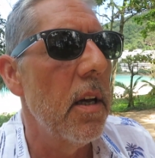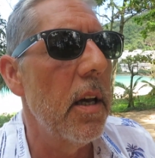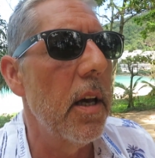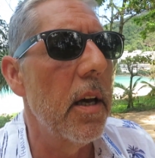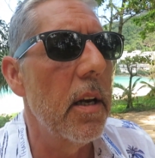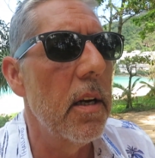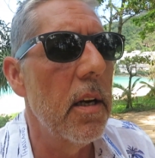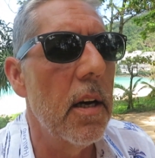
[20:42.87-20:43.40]

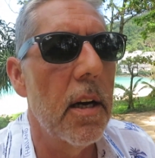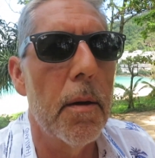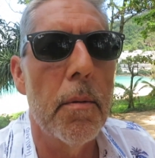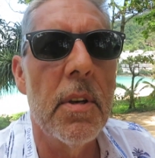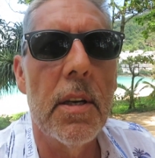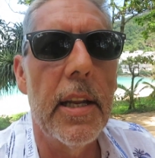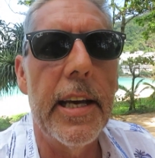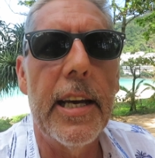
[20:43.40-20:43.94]
and
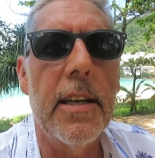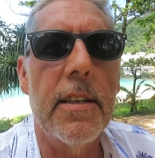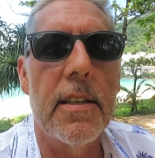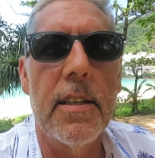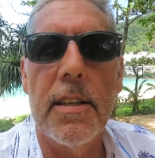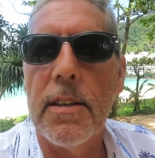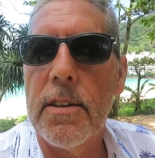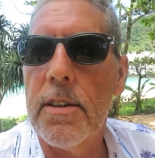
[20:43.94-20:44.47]

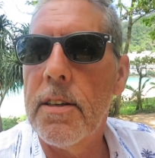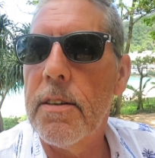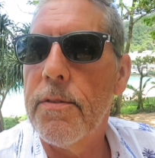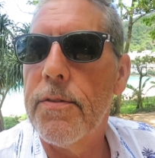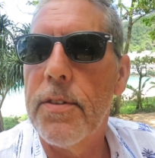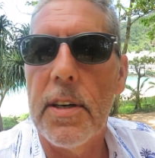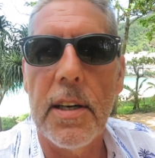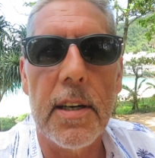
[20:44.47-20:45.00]
lazy as all
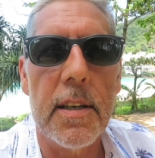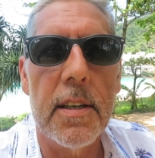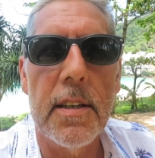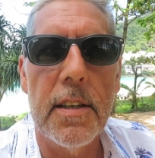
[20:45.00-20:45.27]
fuck.